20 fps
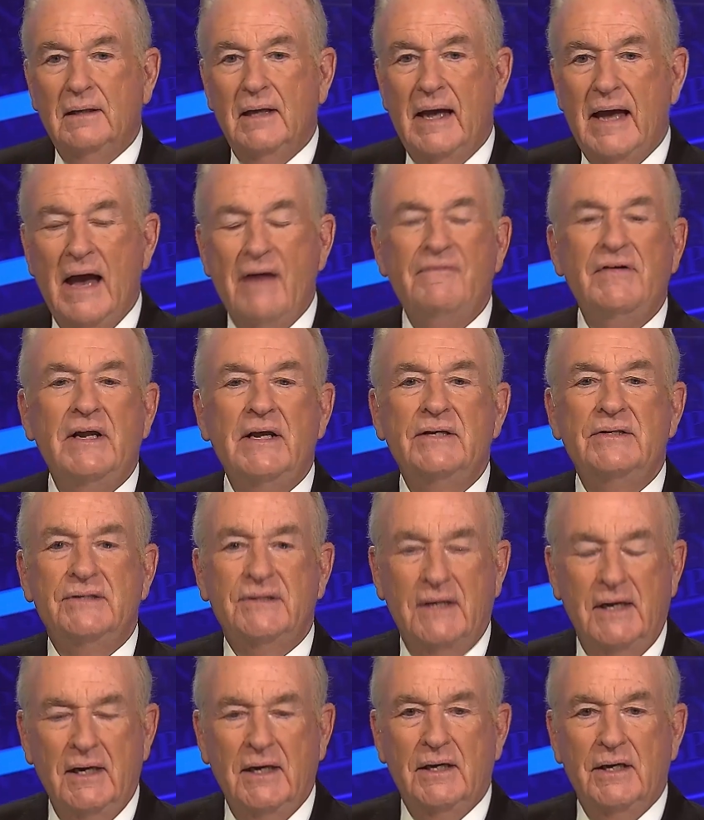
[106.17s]
Evidence
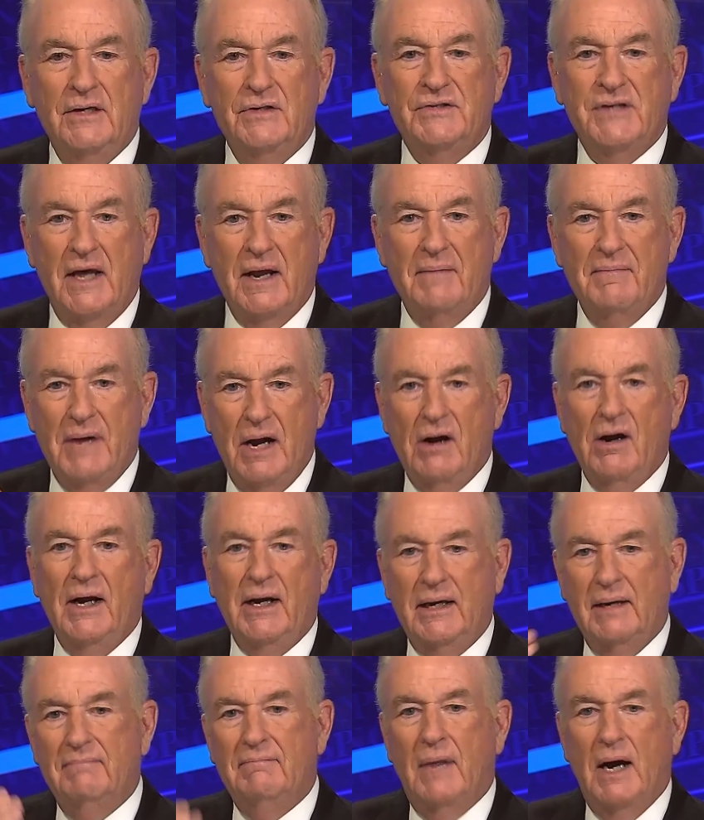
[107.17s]
is that
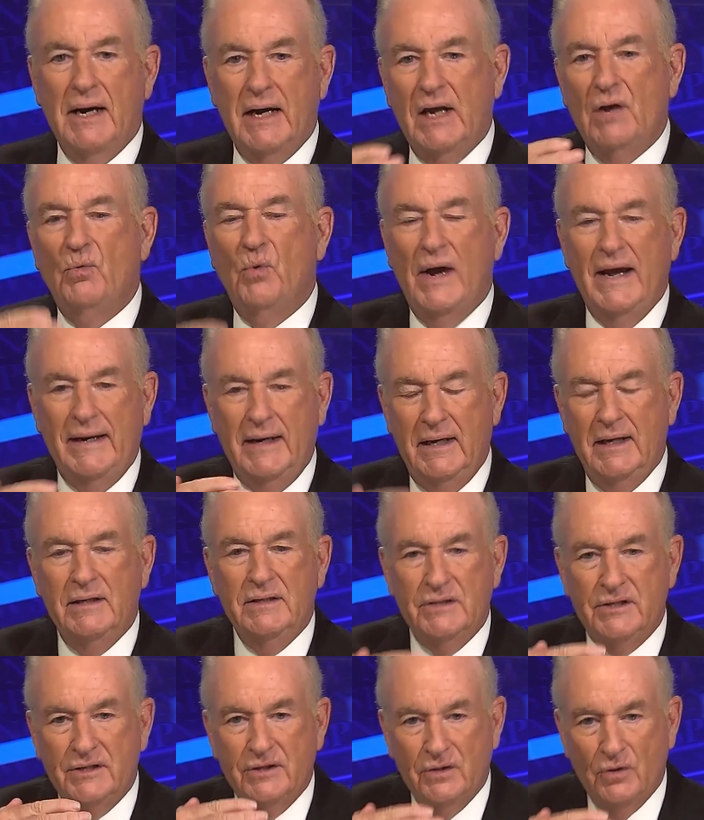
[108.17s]
American money went
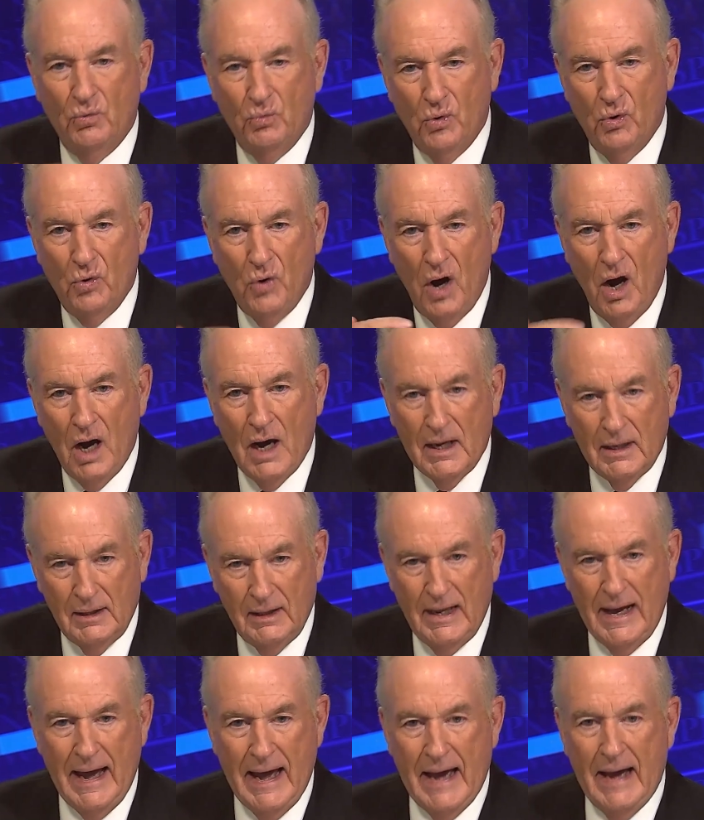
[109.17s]
into the Wuhan
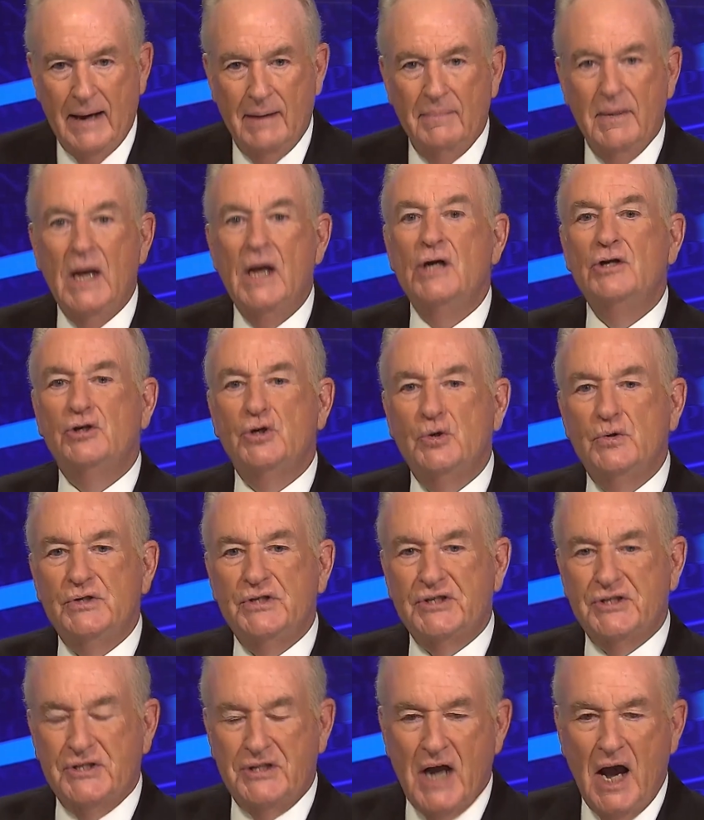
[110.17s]
lab to
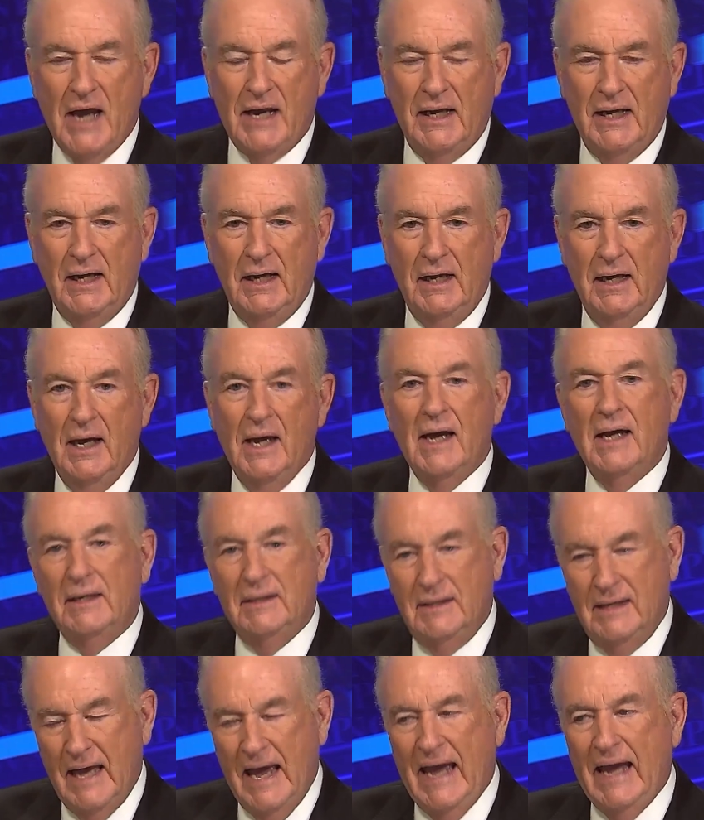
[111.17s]
study
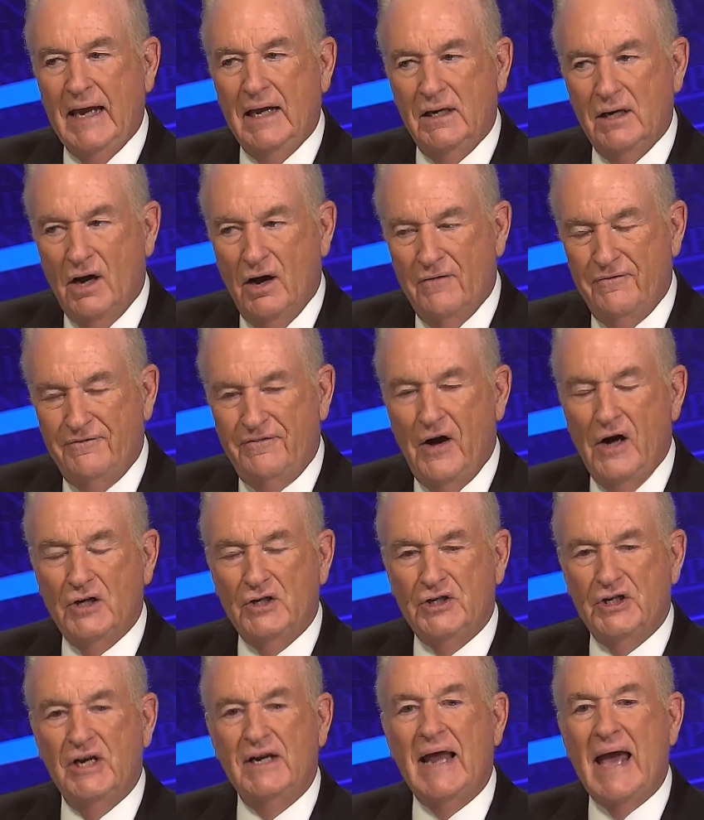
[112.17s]
gain of
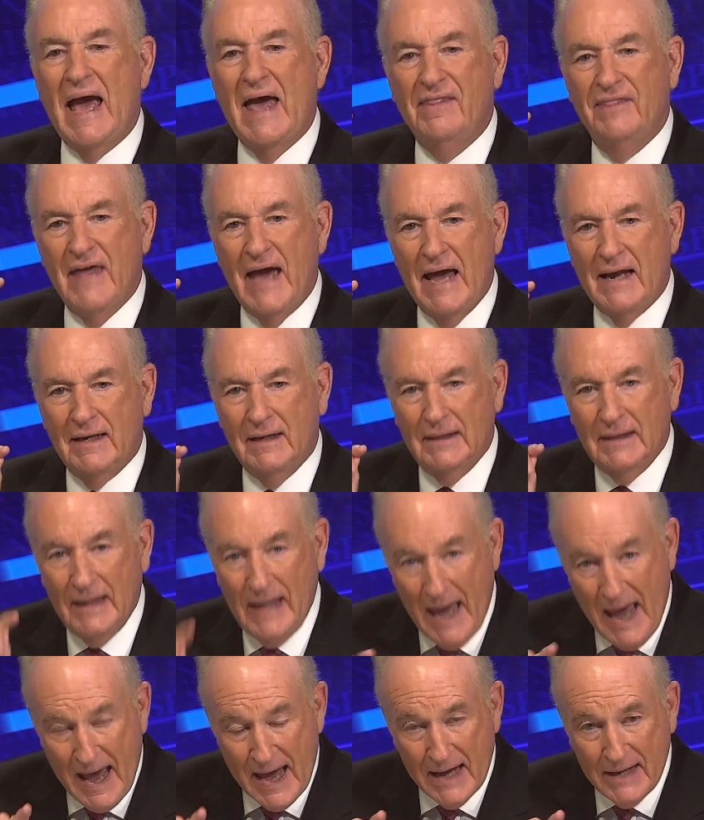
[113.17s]
function, and that
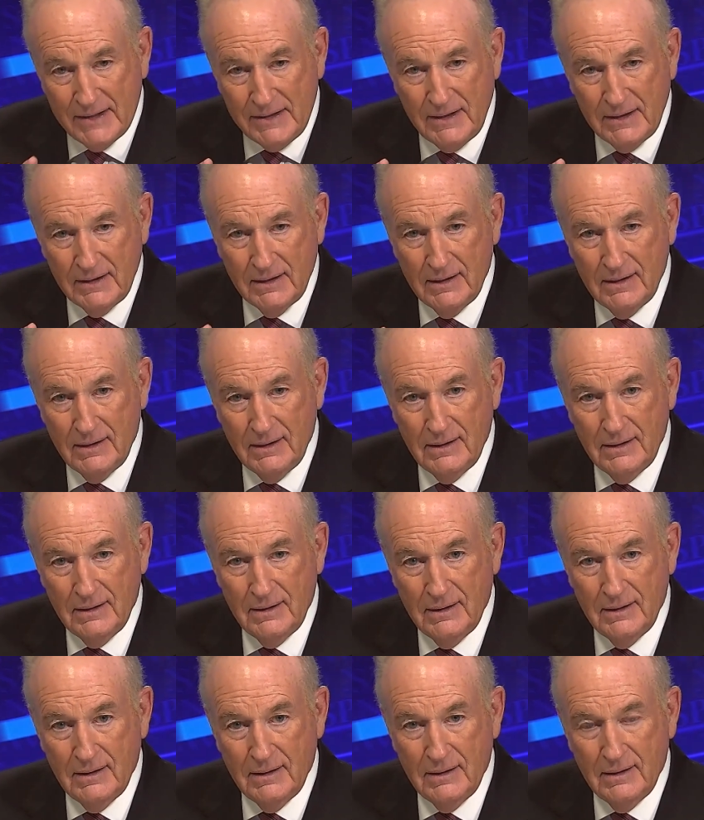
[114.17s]
led
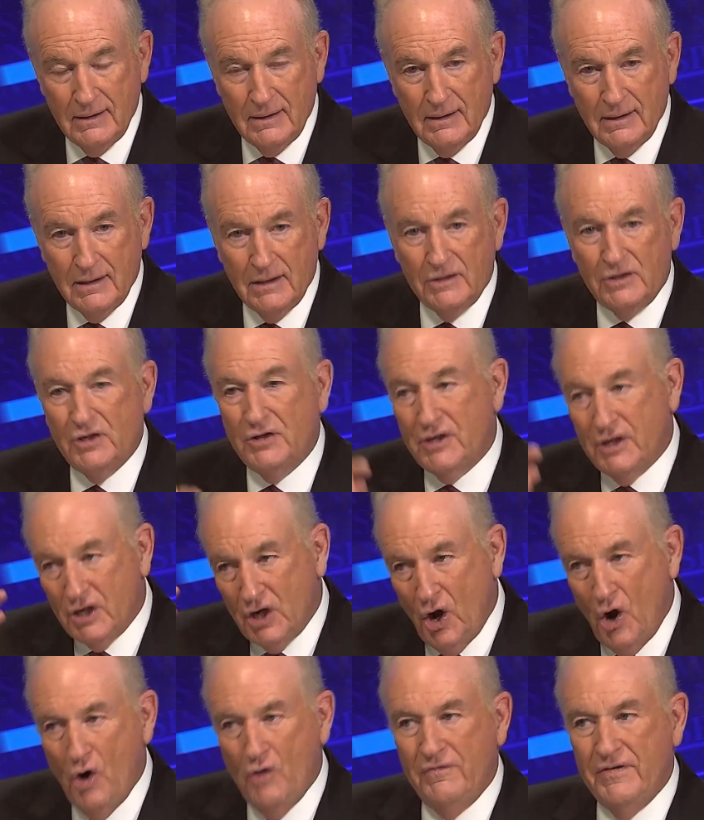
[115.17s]
to the
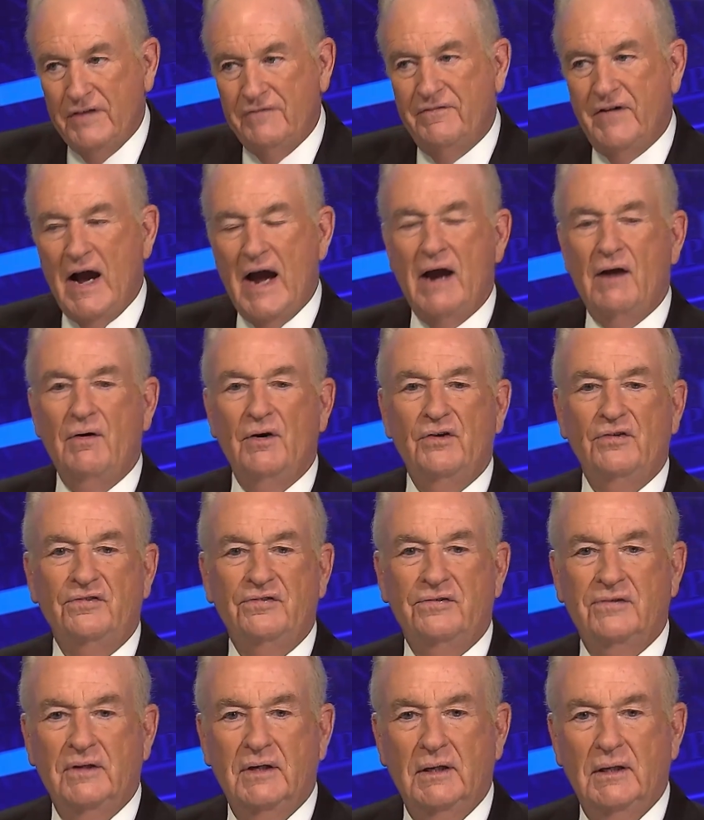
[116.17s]
COVID
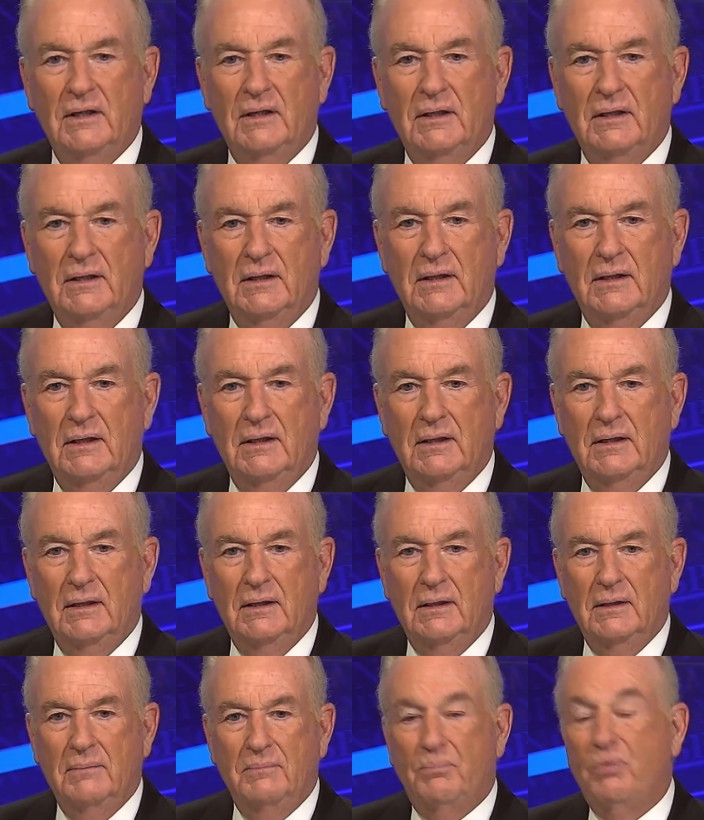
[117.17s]
virus
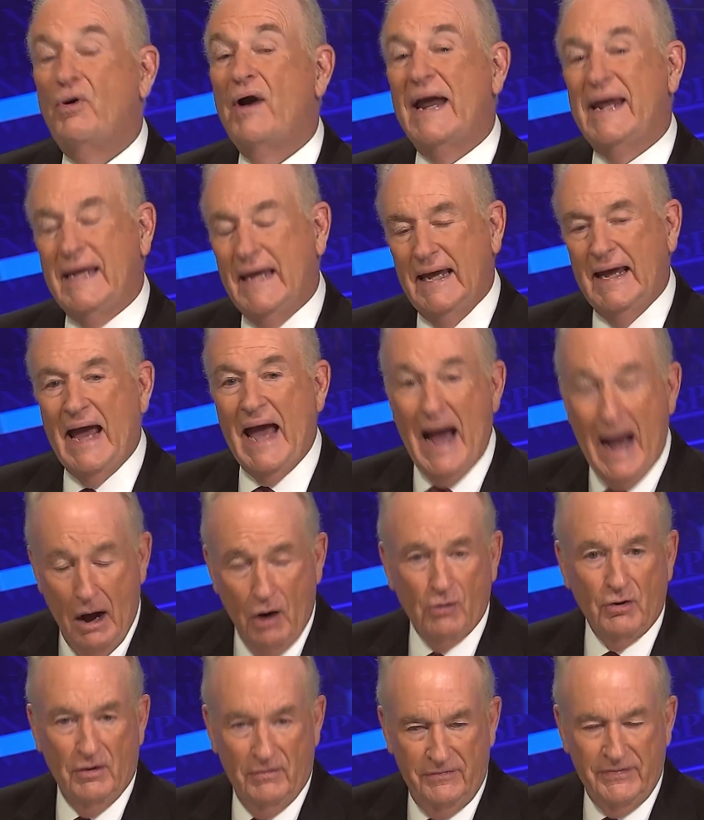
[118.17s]
breaking
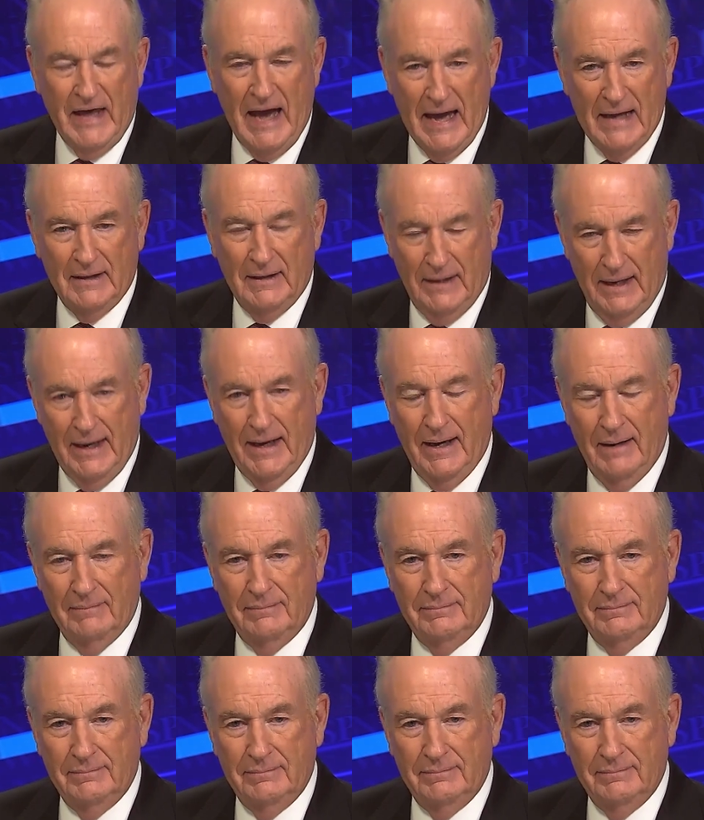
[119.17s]
out of that lab.